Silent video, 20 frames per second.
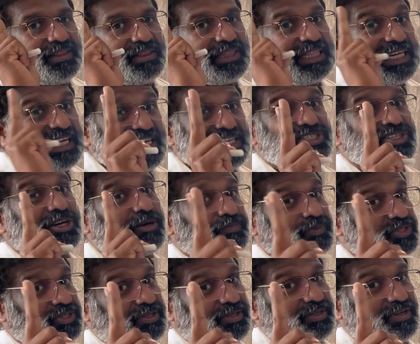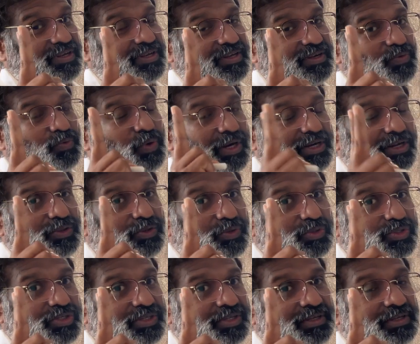3 jobs. What are those?